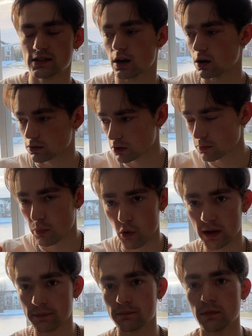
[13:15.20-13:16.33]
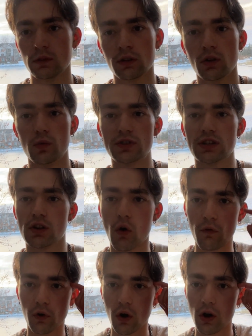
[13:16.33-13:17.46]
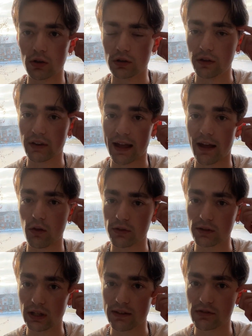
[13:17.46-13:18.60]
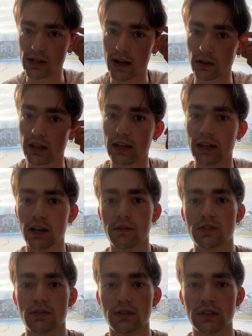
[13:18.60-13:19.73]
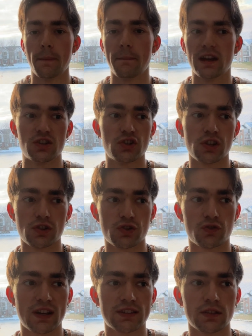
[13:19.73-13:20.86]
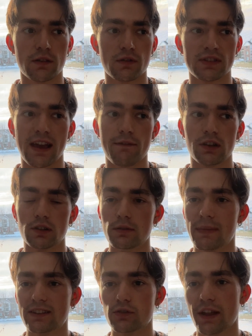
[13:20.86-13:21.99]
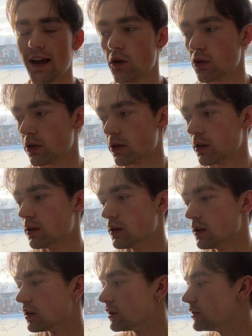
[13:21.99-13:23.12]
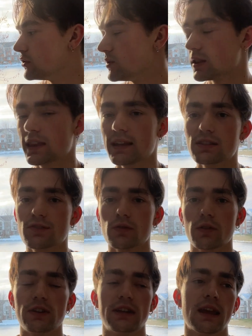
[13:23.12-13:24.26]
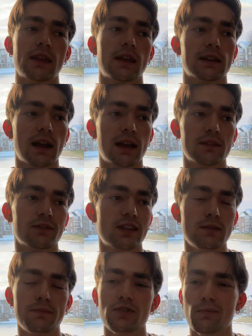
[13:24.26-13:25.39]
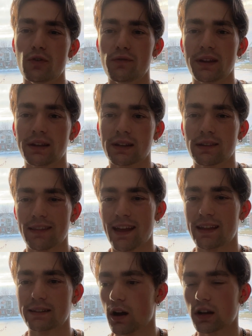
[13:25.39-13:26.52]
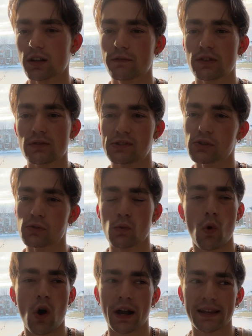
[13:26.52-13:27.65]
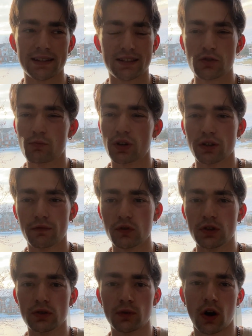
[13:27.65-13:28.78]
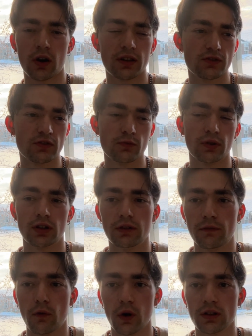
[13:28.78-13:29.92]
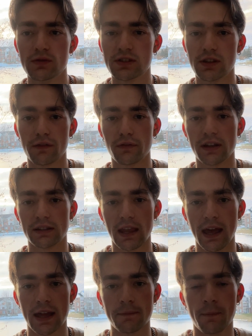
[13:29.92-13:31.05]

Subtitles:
Our third point was just overall living a healthy lifestyle, getting enough sleep, managing your stress levels, having good mental health, doing things throughout the day that kind of keep you moving, that are good for you too. Walking's super good for you, cardio super good for you, stuff like that.